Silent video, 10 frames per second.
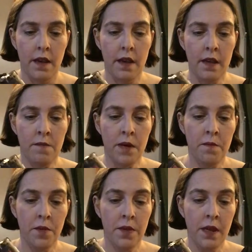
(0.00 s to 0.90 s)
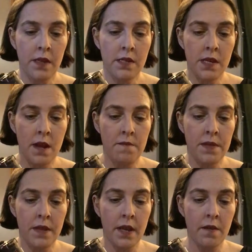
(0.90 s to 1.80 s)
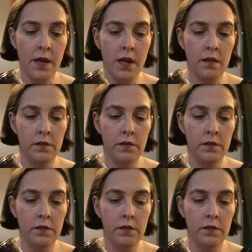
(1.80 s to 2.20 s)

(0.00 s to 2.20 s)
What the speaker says: and my breathing has not been that great.